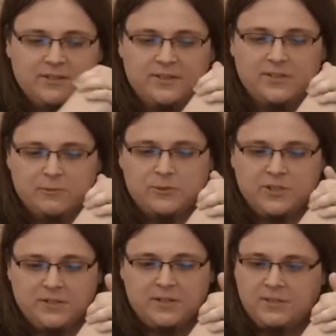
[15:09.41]
there's a good
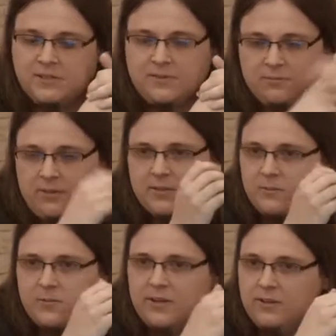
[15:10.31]
chance that it's also
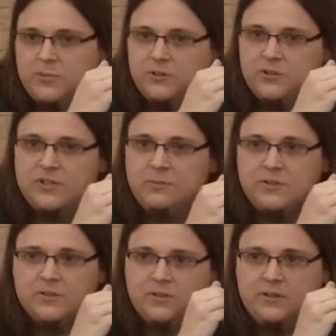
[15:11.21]
running OpenGL
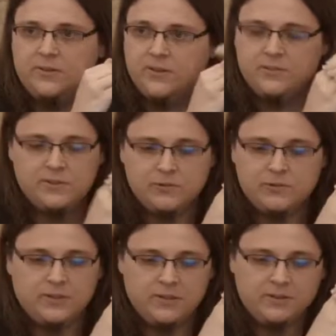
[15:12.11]
because the alternative is
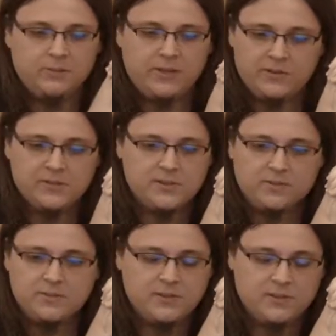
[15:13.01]
usually the
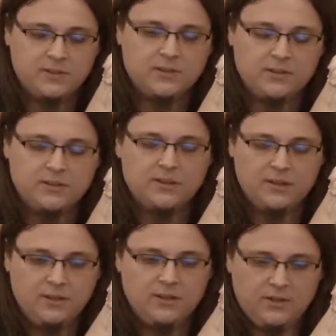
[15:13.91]
Microsoft's uh,
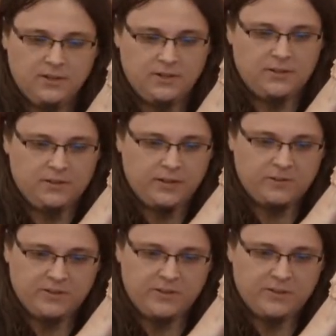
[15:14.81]

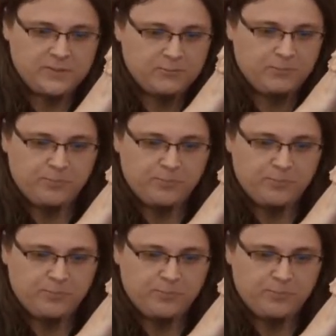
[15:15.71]
DirectX.